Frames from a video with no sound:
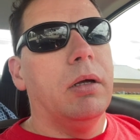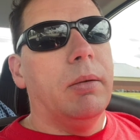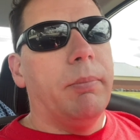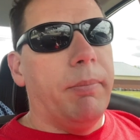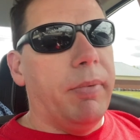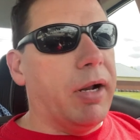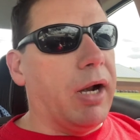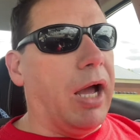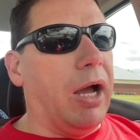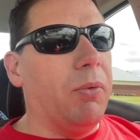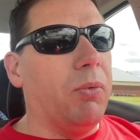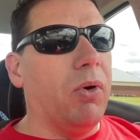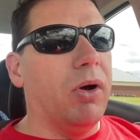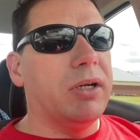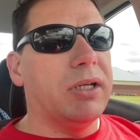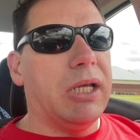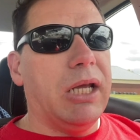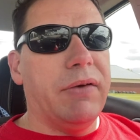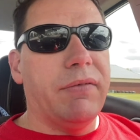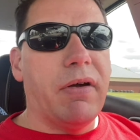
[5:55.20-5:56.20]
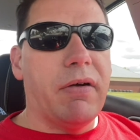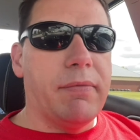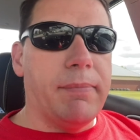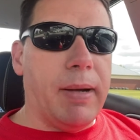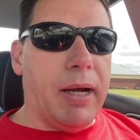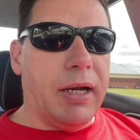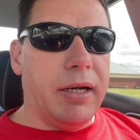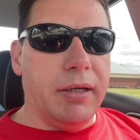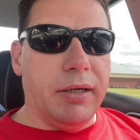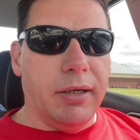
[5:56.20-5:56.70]
But I wanted to give
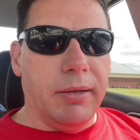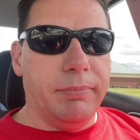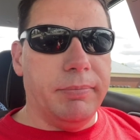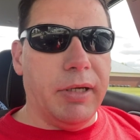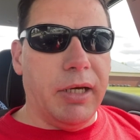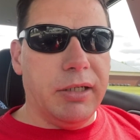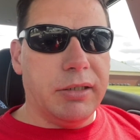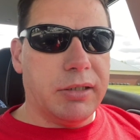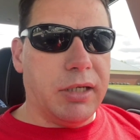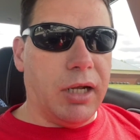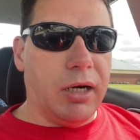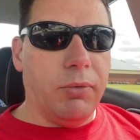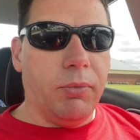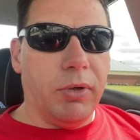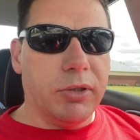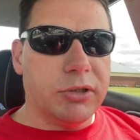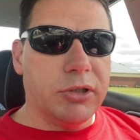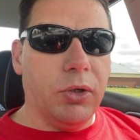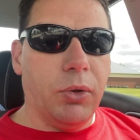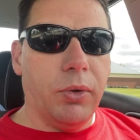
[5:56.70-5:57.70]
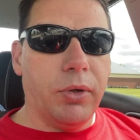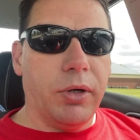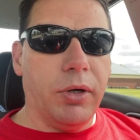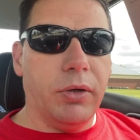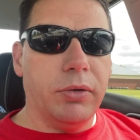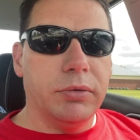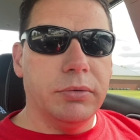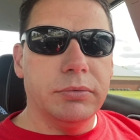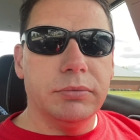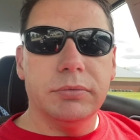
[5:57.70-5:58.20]
everybody updates, kind of what's going
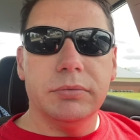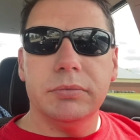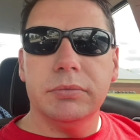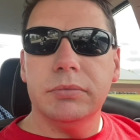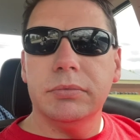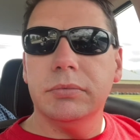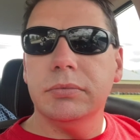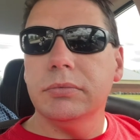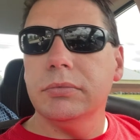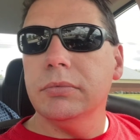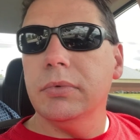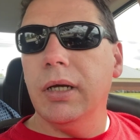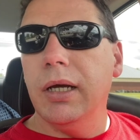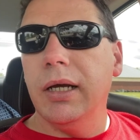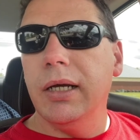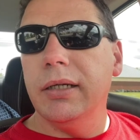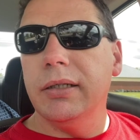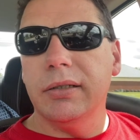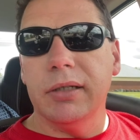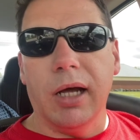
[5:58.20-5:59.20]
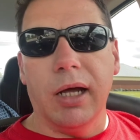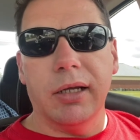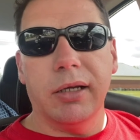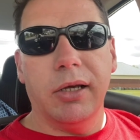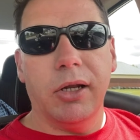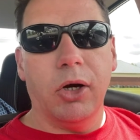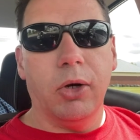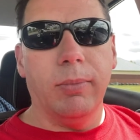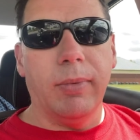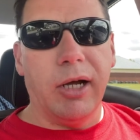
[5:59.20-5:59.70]
on, and not
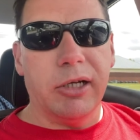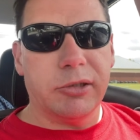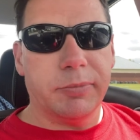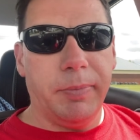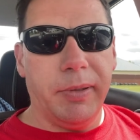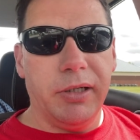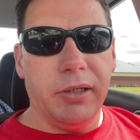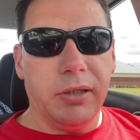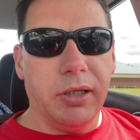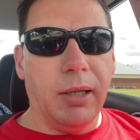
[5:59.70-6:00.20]
get on my spiel.